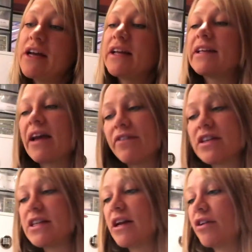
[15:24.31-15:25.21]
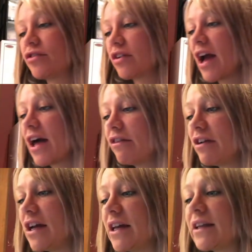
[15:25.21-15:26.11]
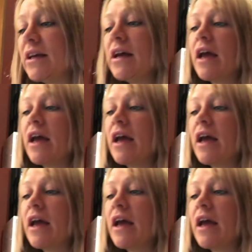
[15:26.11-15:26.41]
1700 calories.